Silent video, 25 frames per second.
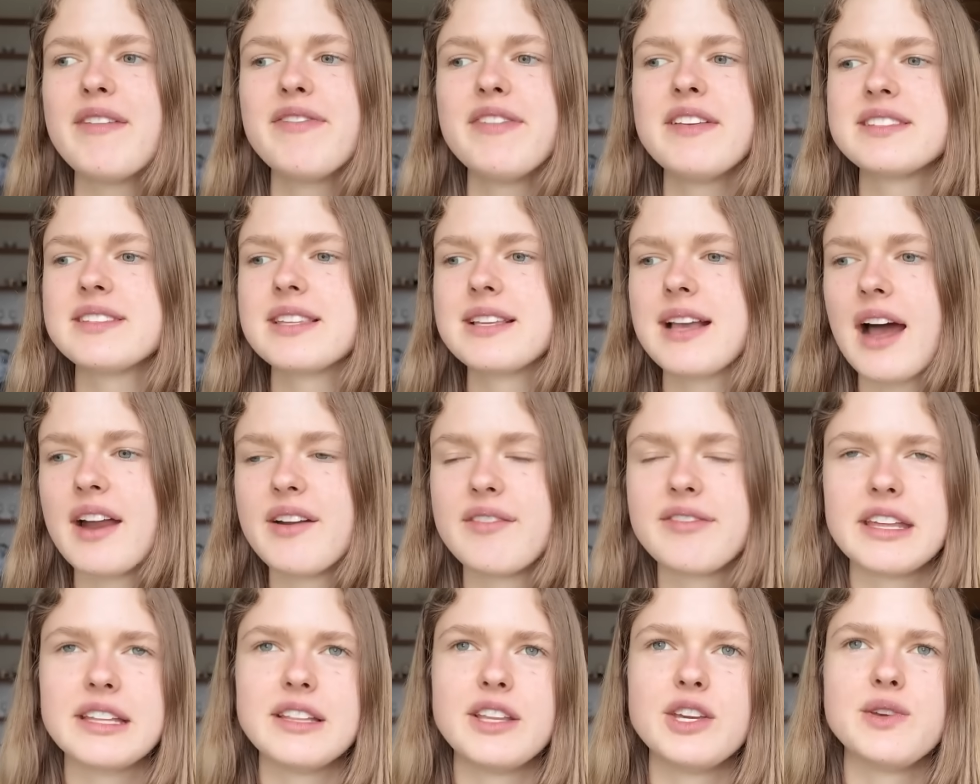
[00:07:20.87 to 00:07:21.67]
If it's the kind
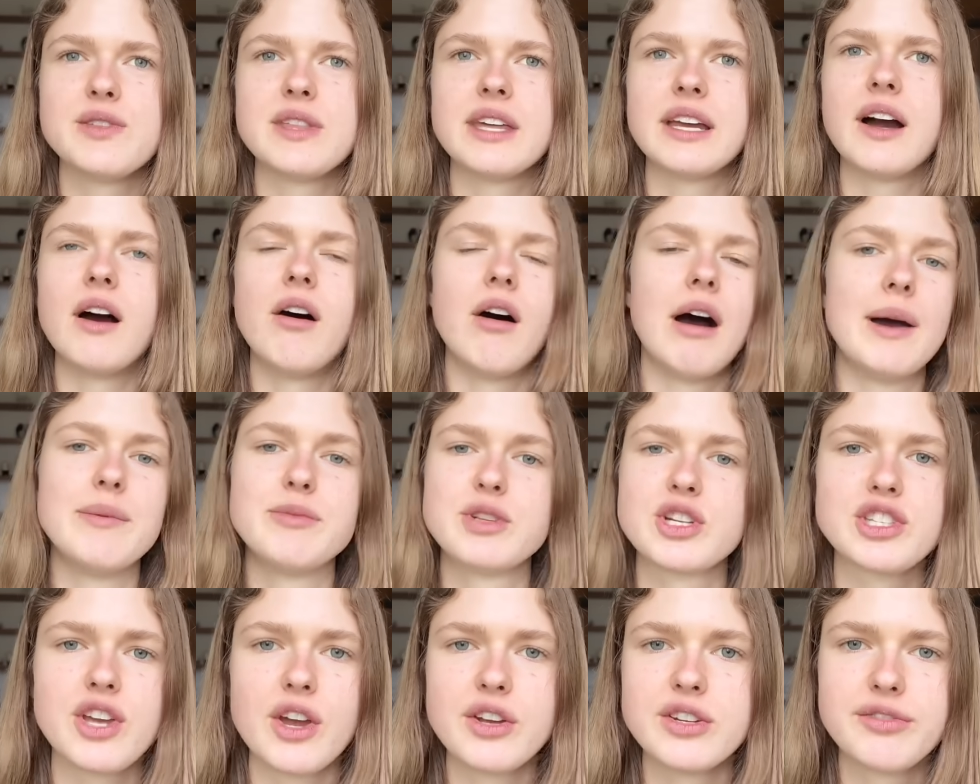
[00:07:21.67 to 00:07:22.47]
of thing that you think, oh, I'm
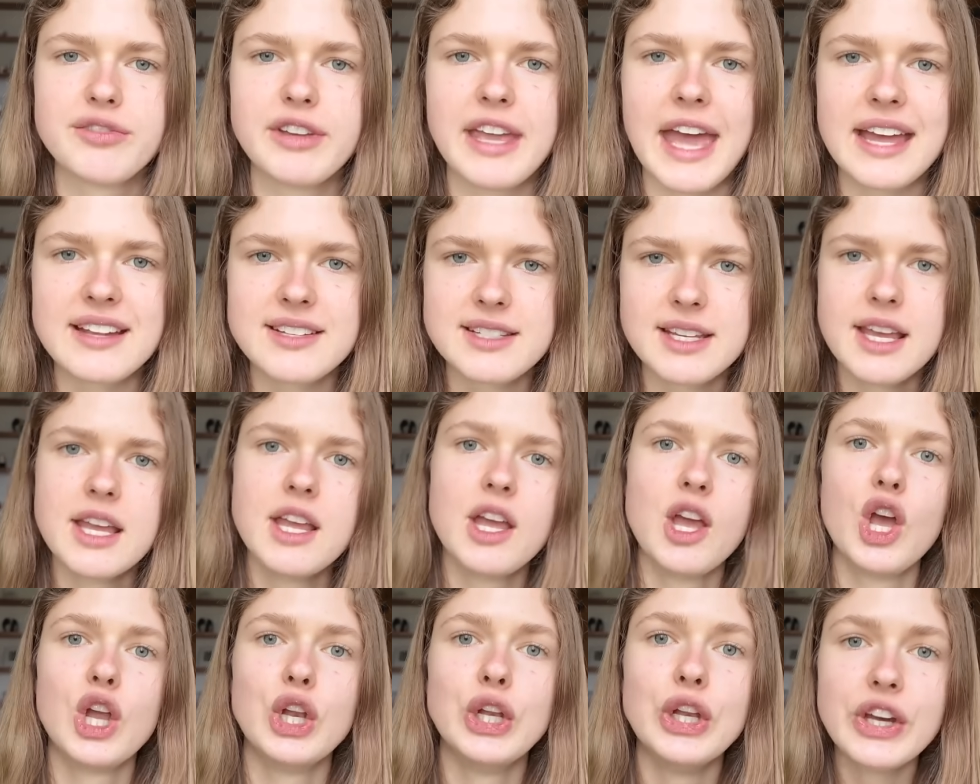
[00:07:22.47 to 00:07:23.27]
just going to forget,
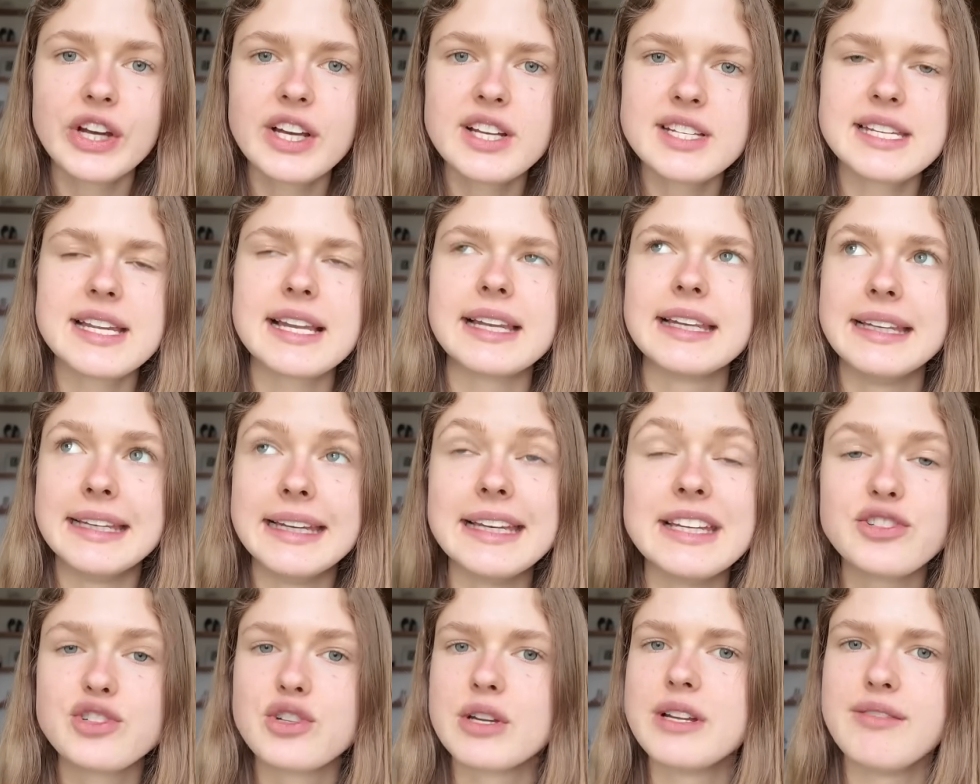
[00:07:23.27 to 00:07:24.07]
look at it
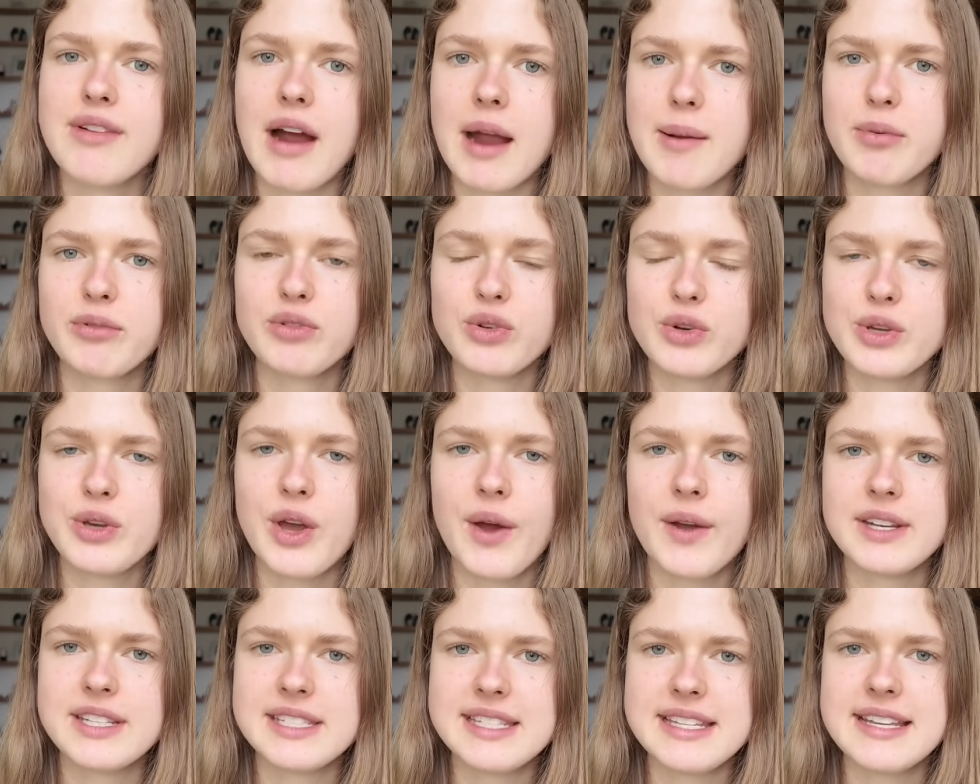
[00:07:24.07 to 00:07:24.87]
literally right before you
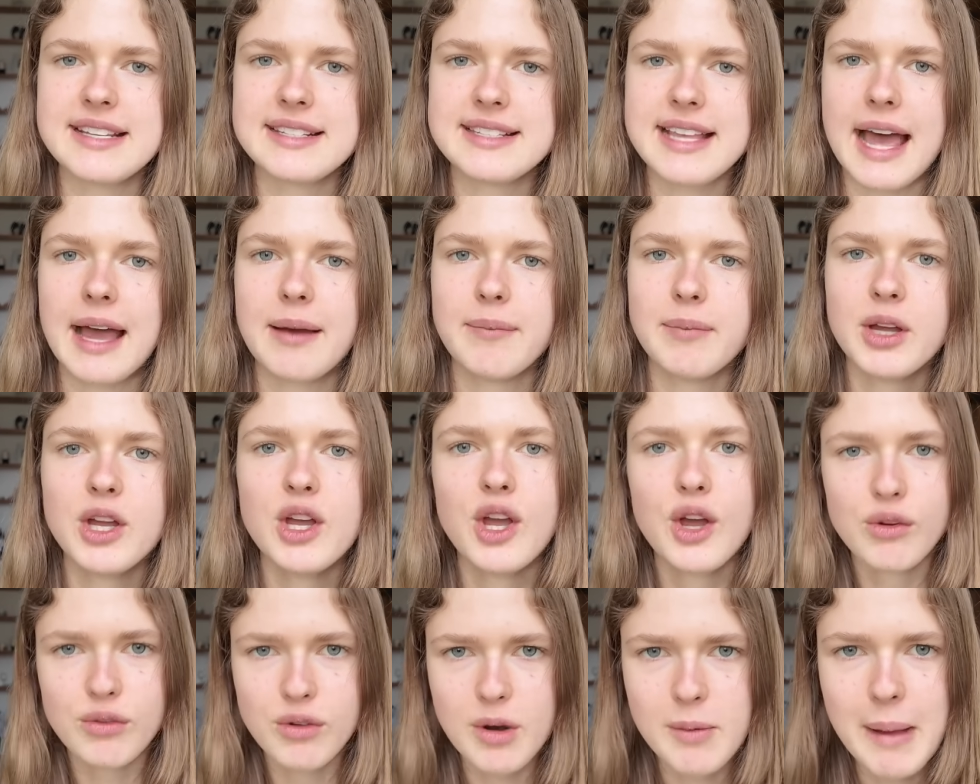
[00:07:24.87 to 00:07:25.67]
go into the exam,
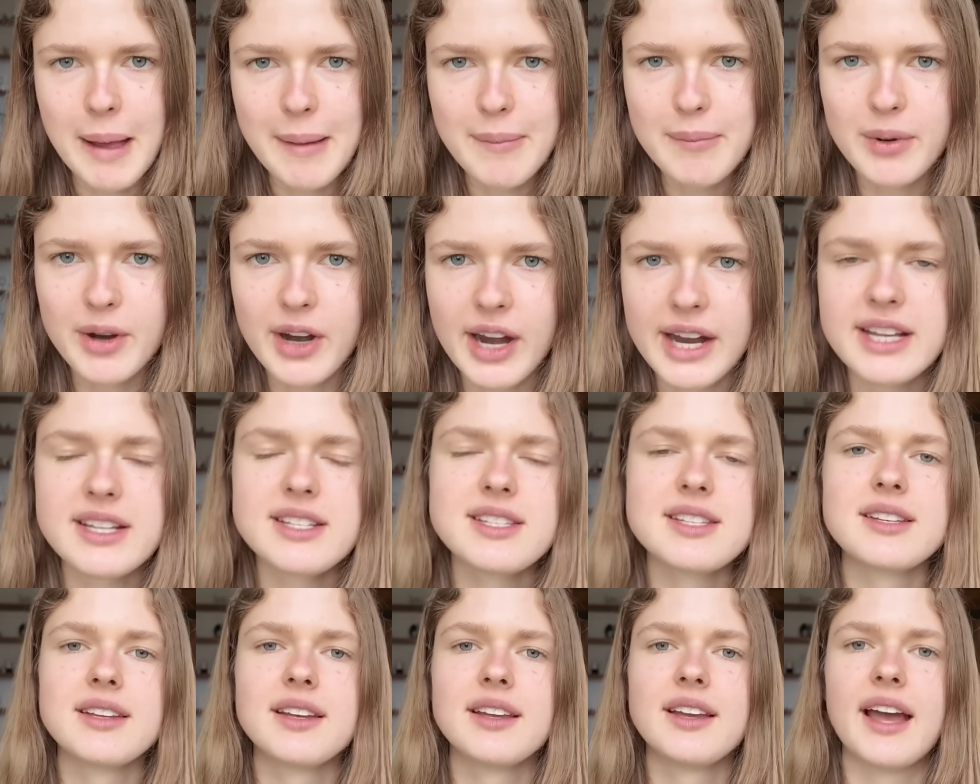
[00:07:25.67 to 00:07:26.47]
remember
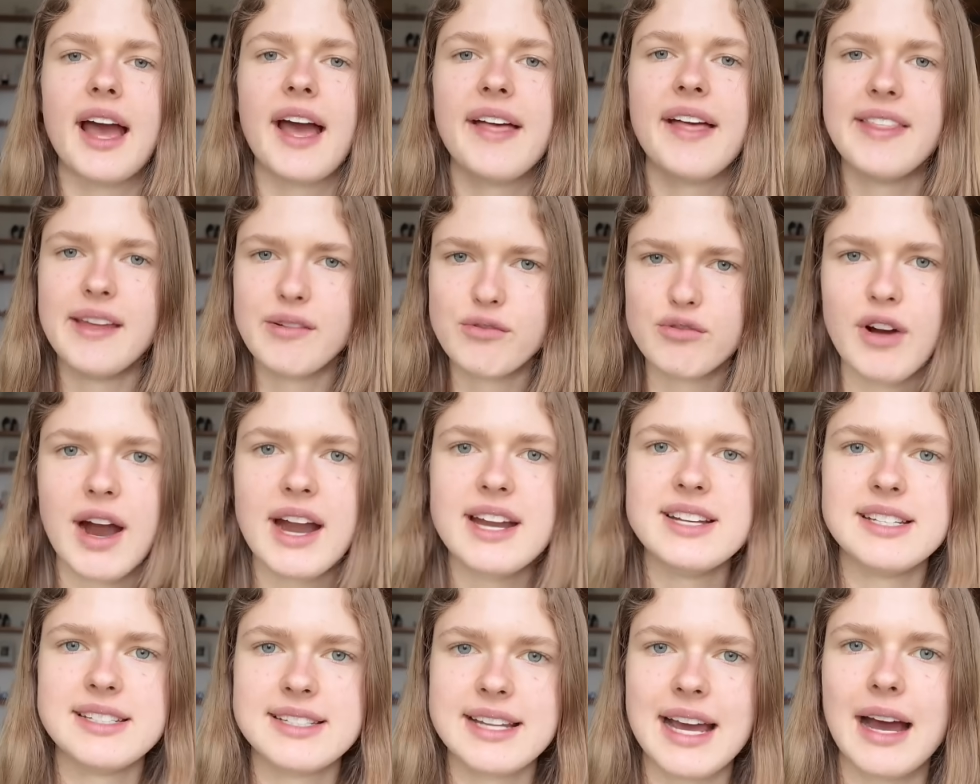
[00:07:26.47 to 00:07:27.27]
it, and then
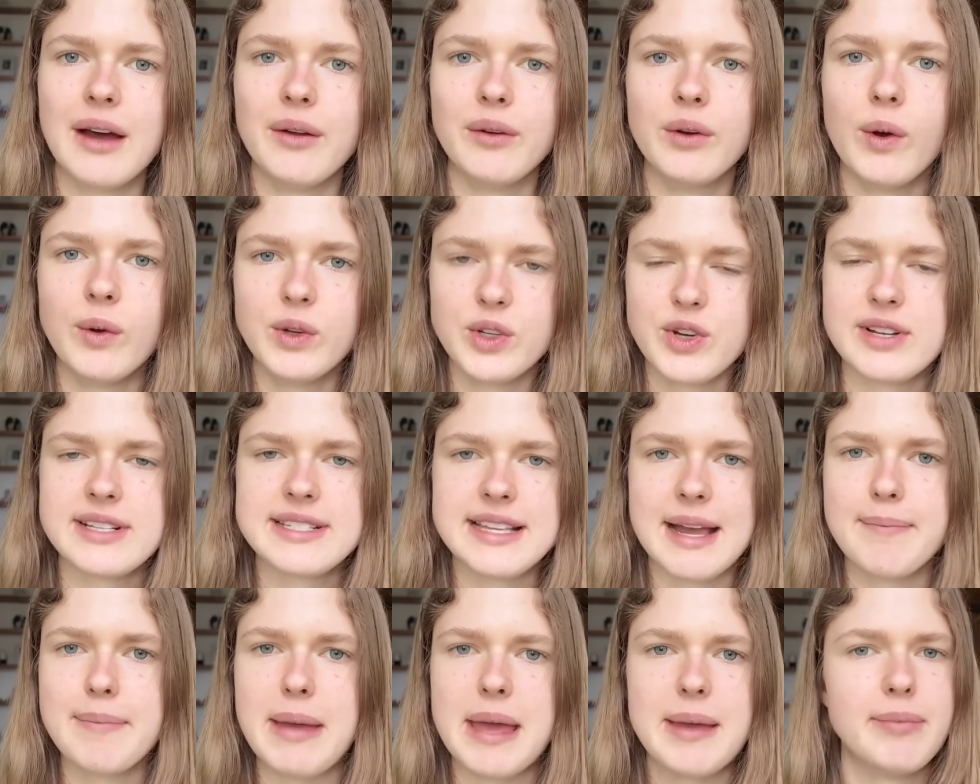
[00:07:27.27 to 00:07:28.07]
write it down on your
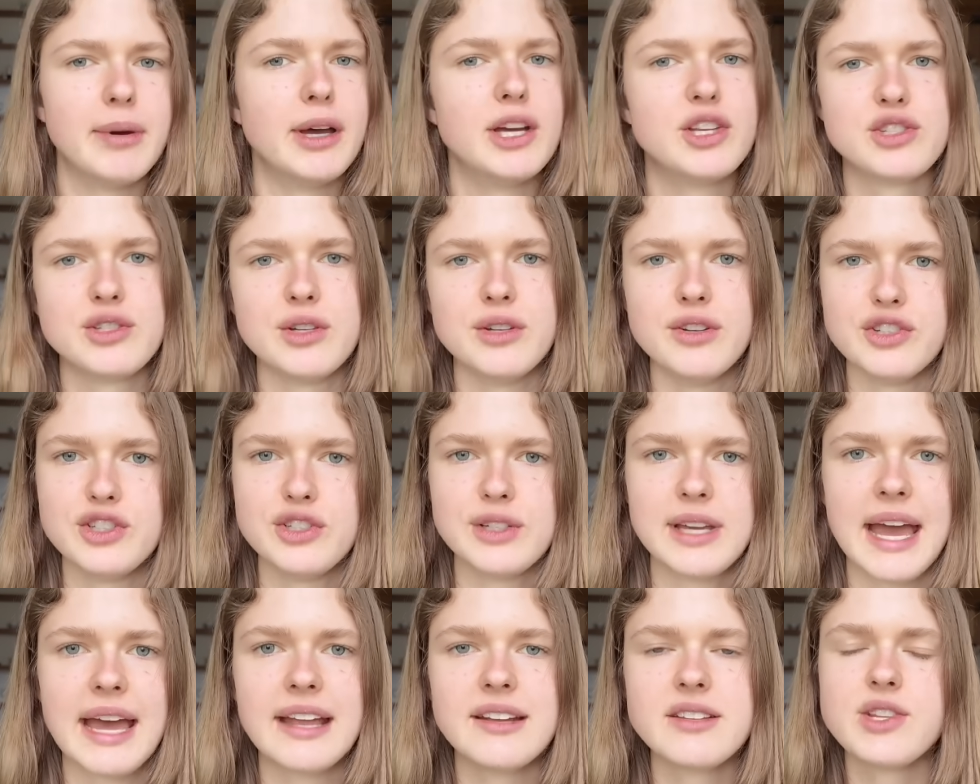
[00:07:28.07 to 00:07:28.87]
exam paper as soon as
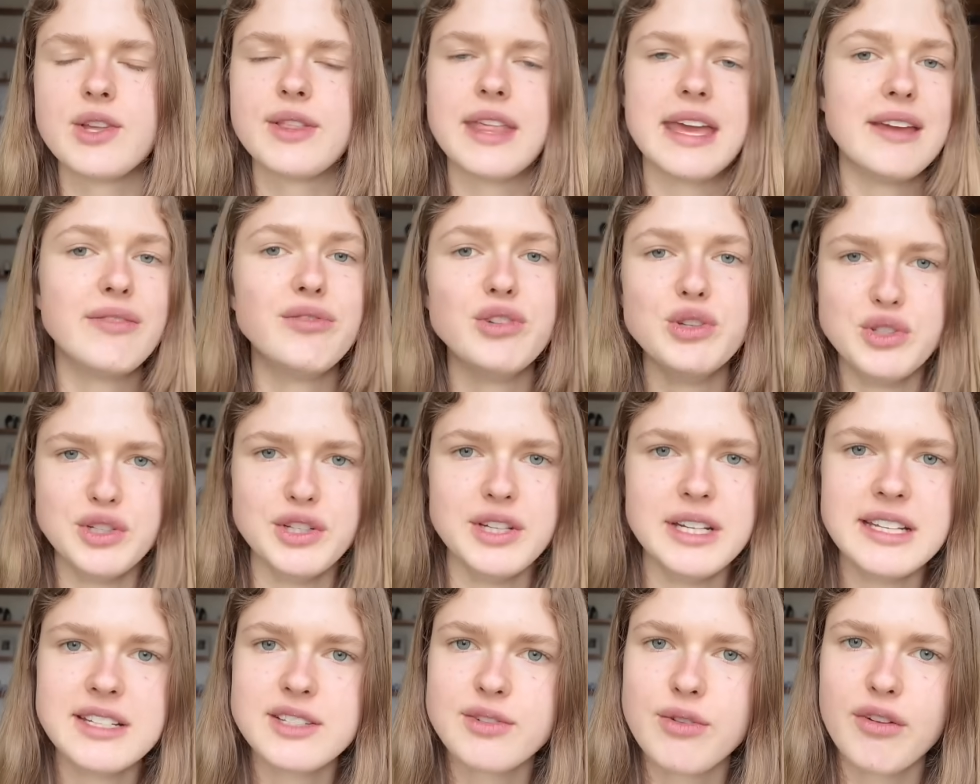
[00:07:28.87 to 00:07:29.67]
you can so that if you
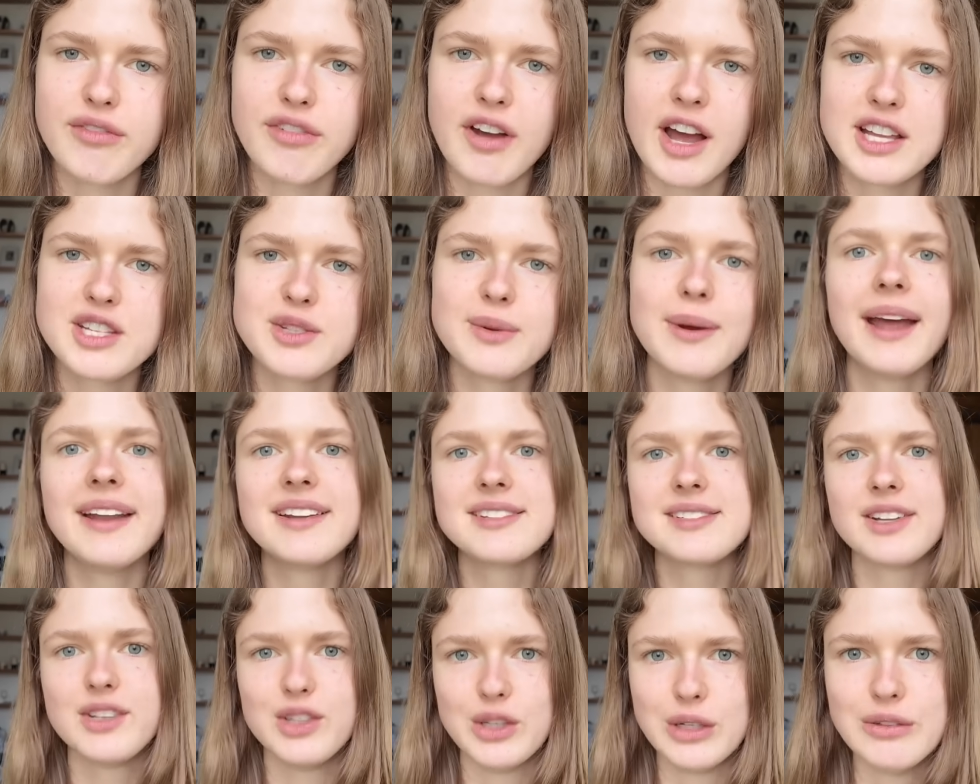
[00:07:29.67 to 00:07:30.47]
do need to refer to
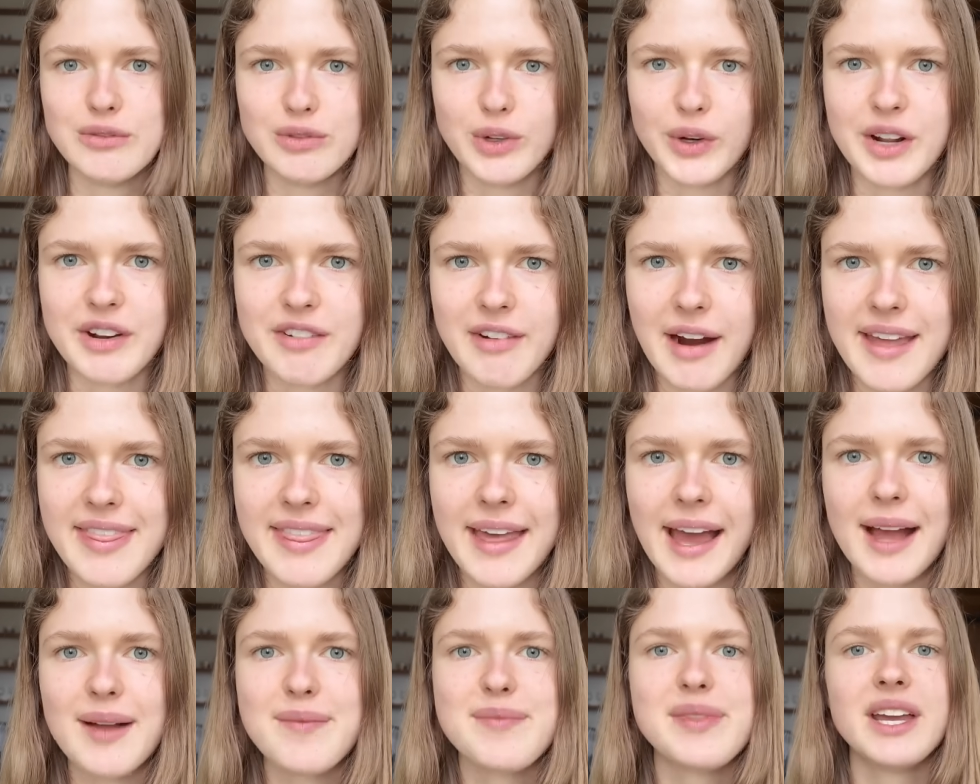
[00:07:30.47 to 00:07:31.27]
it, you've got it right
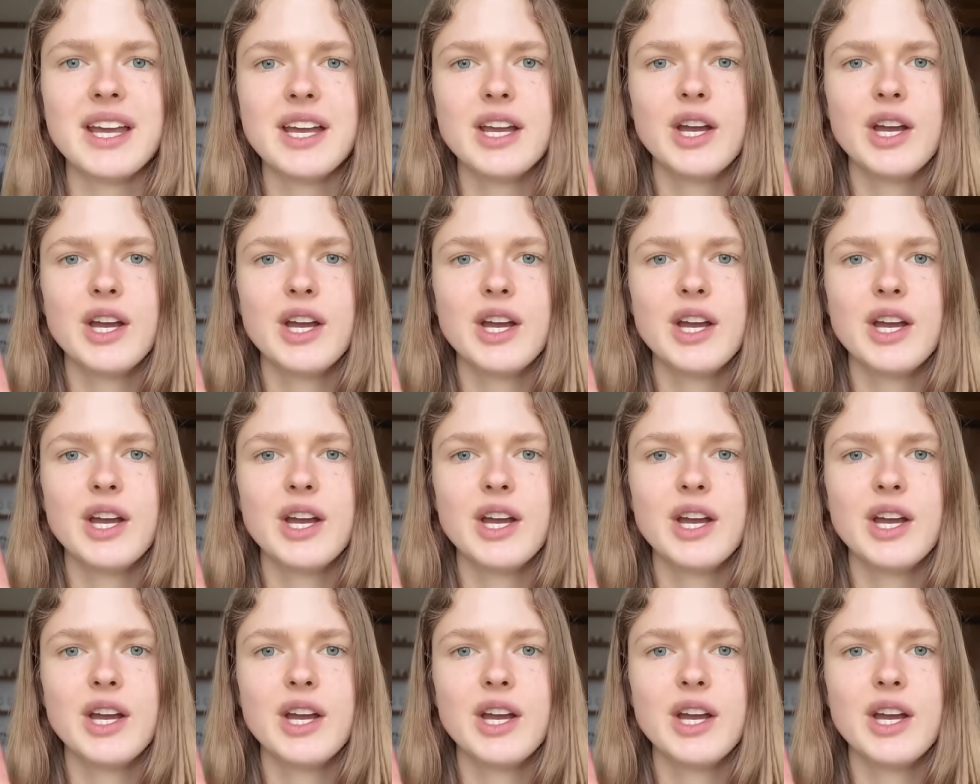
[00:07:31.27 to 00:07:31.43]
there.